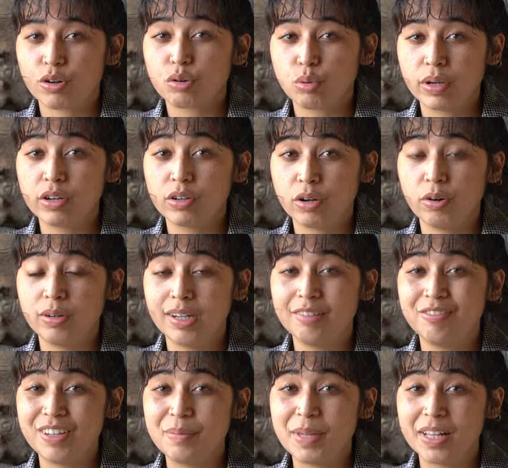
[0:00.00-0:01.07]
or
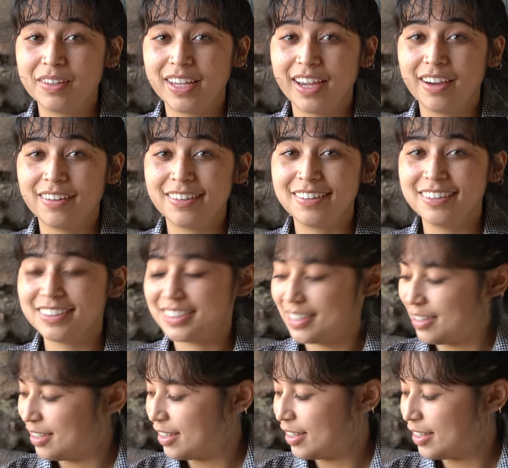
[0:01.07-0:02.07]
queer-coded female characters,